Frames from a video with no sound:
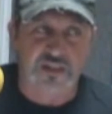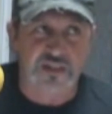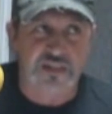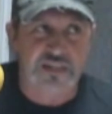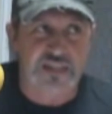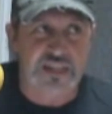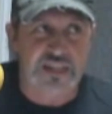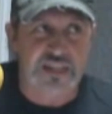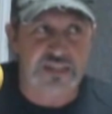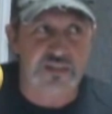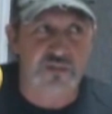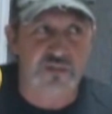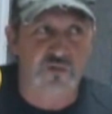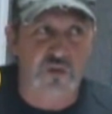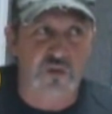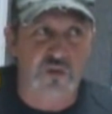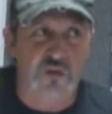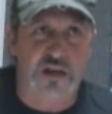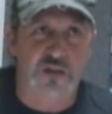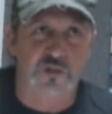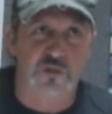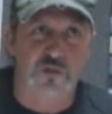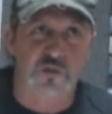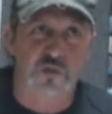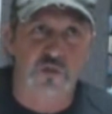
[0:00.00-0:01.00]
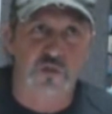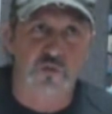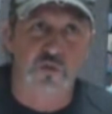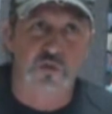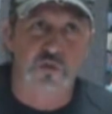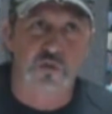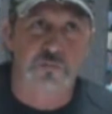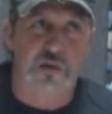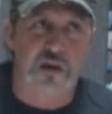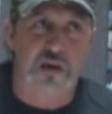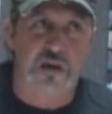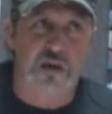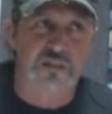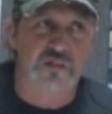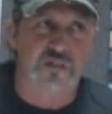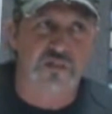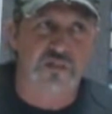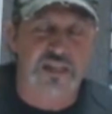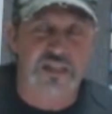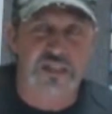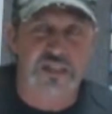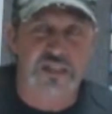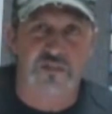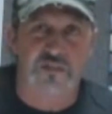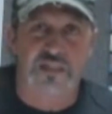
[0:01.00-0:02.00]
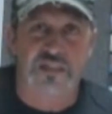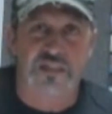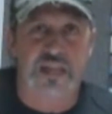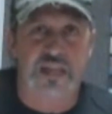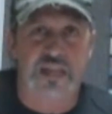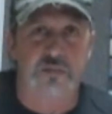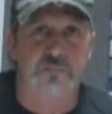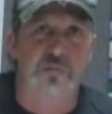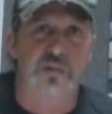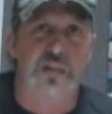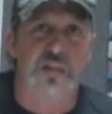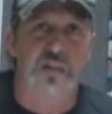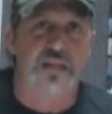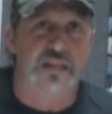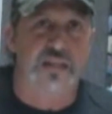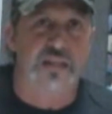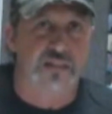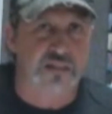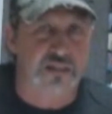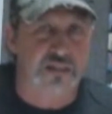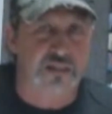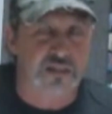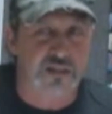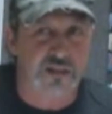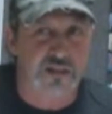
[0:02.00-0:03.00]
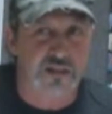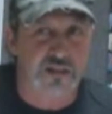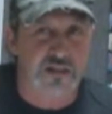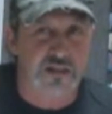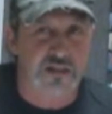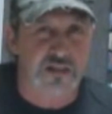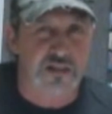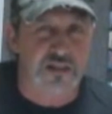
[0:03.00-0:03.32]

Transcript: It doesn't say grounds where school-sponsored activities take place.